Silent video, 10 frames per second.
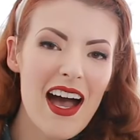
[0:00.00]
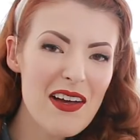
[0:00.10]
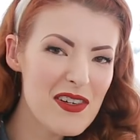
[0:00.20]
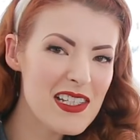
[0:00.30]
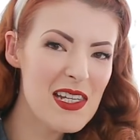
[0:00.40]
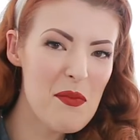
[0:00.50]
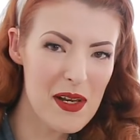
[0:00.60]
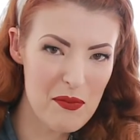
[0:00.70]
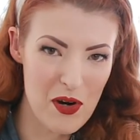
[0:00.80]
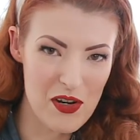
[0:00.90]
I've recently
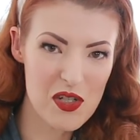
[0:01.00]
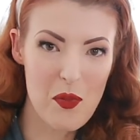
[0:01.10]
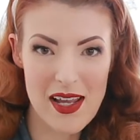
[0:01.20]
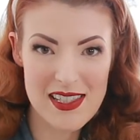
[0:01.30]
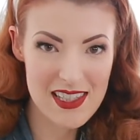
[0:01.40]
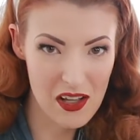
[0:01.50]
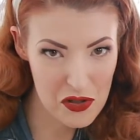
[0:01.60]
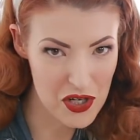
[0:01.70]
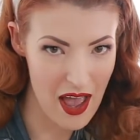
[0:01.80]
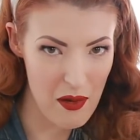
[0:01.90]
been approached by
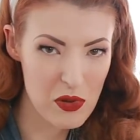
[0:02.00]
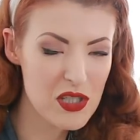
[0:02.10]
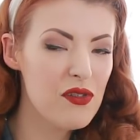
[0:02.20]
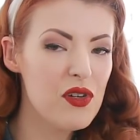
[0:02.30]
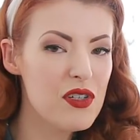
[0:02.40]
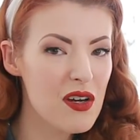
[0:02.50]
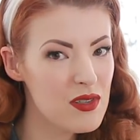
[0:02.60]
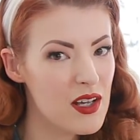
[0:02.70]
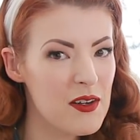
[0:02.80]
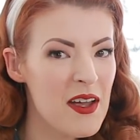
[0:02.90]
Skillshare, which if you
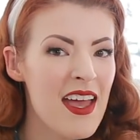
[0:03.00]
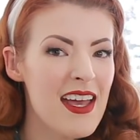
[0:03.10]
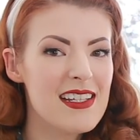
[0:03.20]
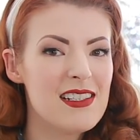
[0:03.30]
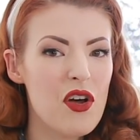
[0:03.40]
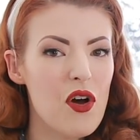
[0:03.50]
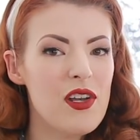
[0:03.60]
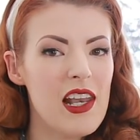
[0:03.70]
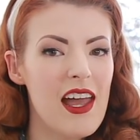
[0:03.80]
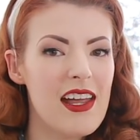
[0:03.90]
don't know is an
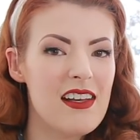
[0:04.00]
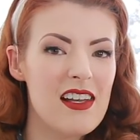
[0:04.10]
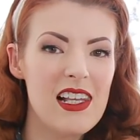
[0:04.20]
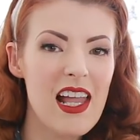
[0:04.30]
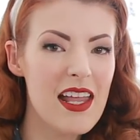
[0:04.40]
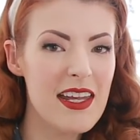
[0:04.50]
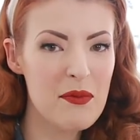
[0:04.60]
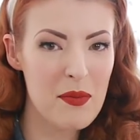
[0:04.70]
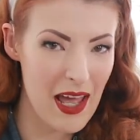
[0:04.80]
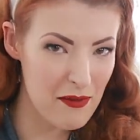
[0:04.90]
online
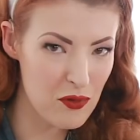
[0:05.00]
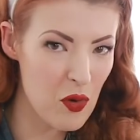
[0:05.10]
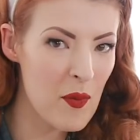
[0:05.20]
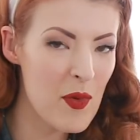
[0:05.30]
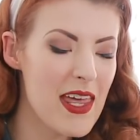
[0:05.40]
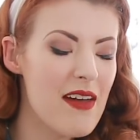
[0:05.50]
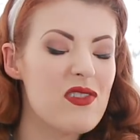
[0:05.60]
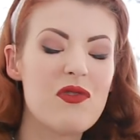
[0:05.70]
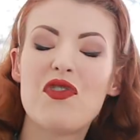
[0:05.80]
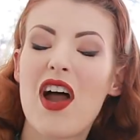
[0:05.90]
learning platform where they
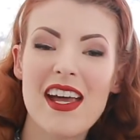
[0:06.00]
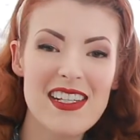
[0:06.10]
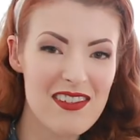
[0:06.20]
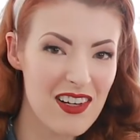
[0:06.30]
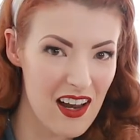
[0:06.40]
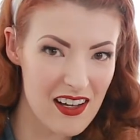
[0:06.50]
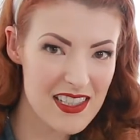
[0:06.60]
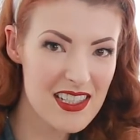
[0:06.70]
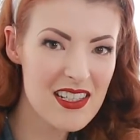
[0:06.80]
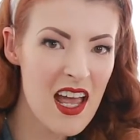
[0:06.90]
have a variety of
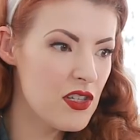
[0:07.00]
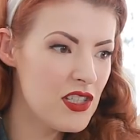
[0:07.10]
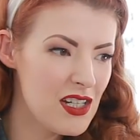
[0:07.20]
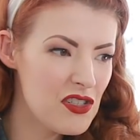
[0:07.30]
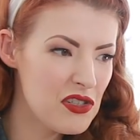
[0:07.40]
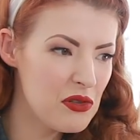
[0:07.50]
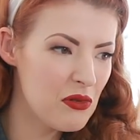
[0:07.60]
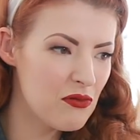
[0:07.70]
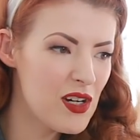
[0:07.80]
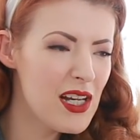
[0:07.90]
classes that teach
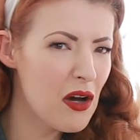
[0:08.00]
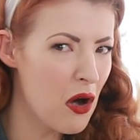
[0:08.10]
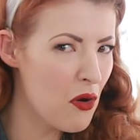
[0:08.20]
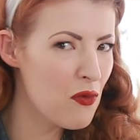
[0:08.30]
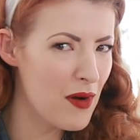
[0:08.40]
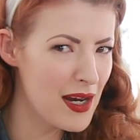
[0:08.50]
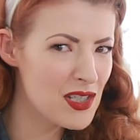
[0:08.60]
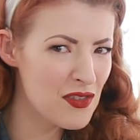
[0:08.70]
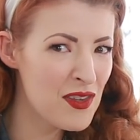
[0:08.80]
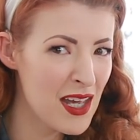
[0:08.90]
you really a whole
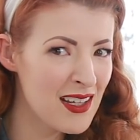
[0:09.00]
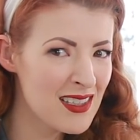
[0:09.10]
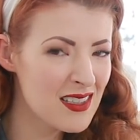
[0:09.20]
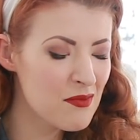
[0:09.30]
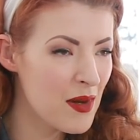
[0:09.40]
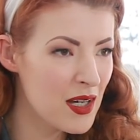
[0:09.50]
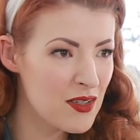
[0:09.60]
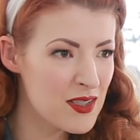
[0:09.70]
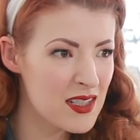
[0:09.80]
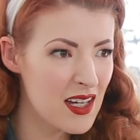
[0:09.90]
range of things. My
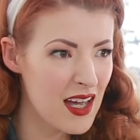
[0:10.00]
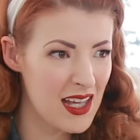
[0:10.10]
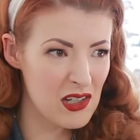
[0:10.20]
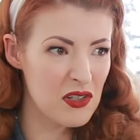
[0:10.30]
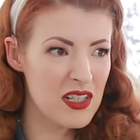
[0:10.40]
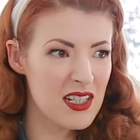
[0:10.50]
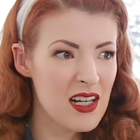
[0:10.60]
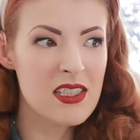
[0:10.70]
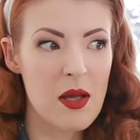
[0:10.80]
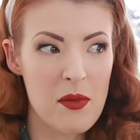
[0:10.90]
god, I had a look at
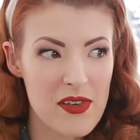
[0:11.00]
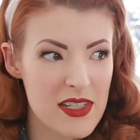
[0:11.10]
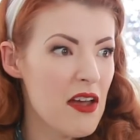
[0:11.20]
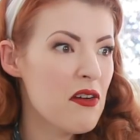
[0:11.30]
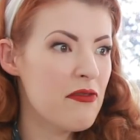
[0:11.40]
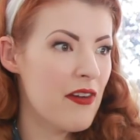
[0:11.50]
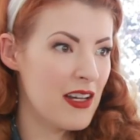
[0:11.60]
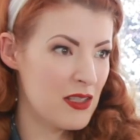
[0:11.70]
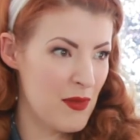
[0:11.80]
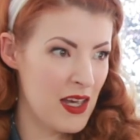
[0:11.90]
it, some of it terrifies